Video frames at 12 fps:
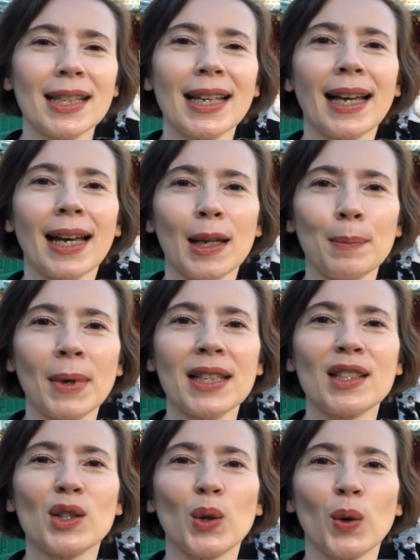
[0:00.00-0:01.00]
I
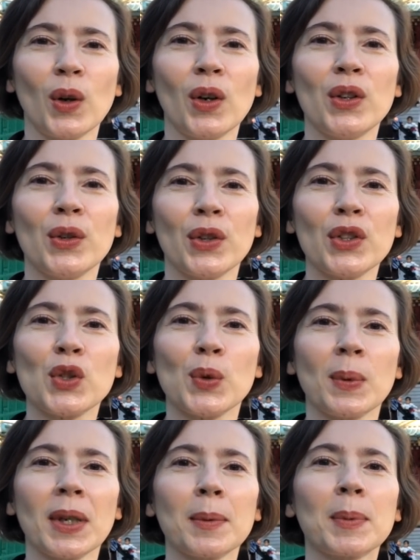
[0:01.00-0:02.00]
might go earlier to
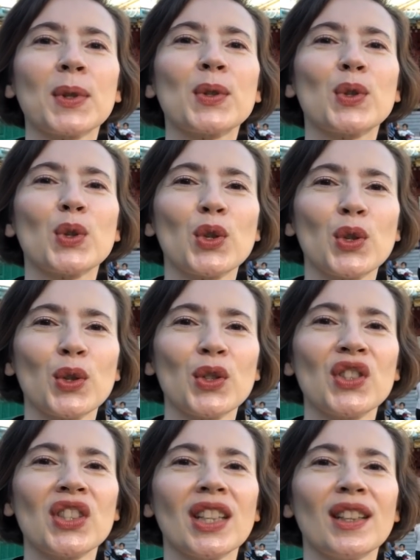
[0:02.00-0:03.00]
be able to
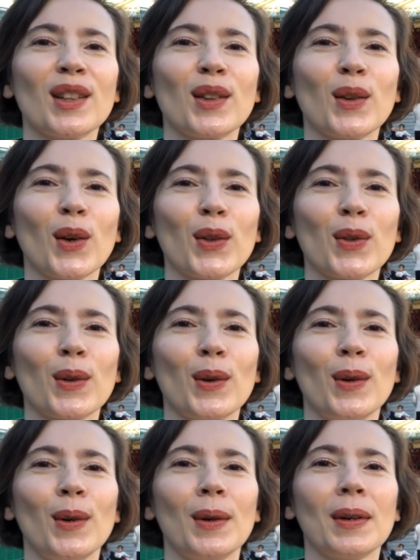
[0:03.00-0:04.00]
shoot in
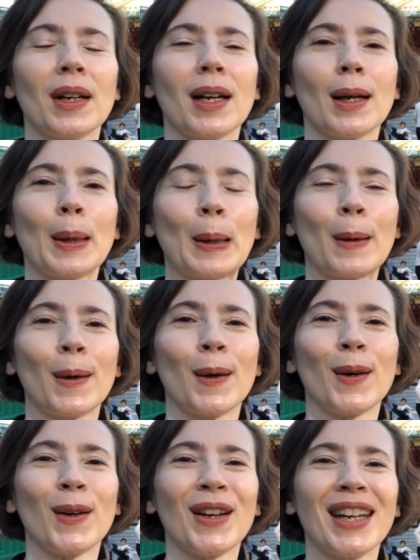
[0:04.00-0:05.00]
another
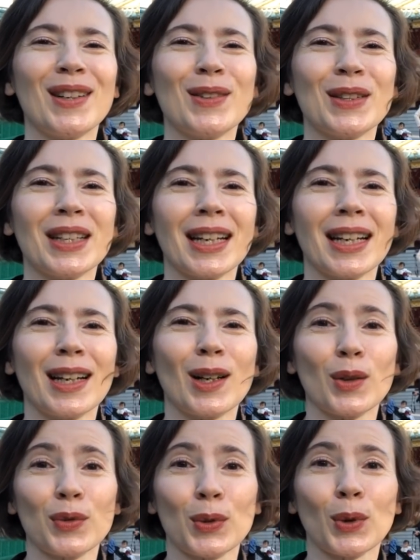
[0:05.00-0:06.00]
area
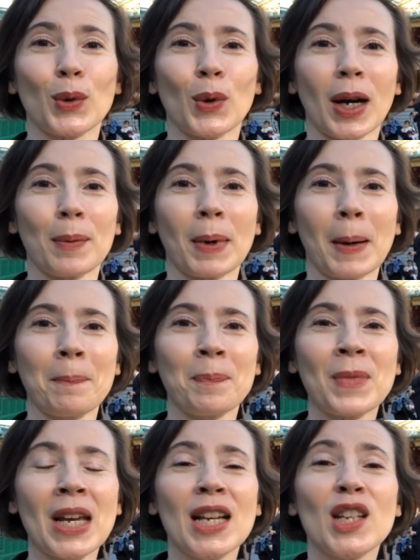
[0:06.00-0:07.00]
of Yokohama.
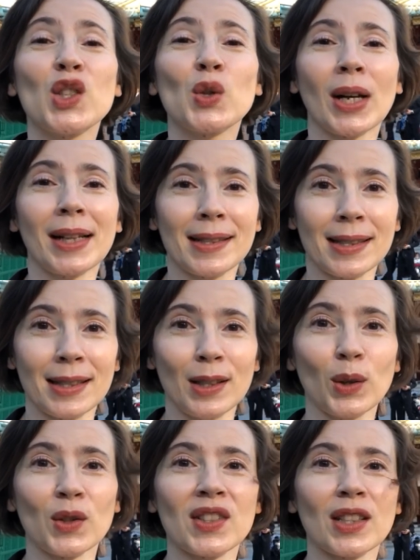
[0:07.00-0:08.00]
So I'll see you
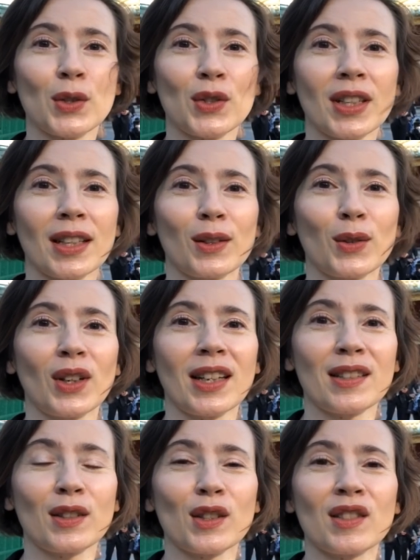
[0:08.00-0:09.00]
on Saturday at the
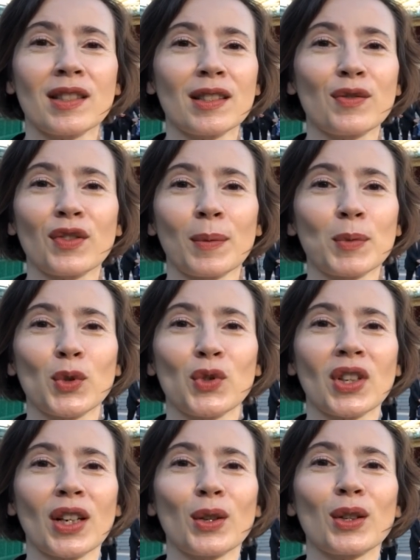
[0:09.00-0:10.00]
latest if I'm too
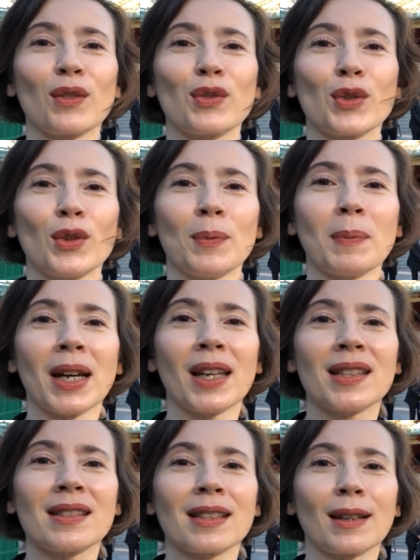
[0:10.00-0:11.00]
tired after my
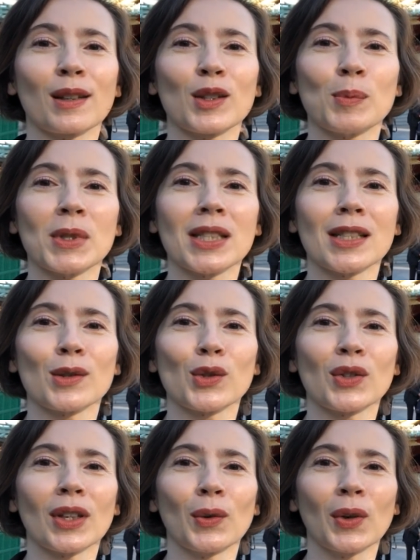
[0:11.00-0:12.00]
second meeting
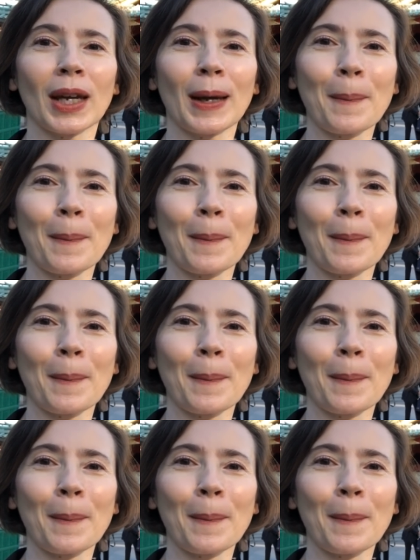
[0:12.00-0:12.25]
today, okay?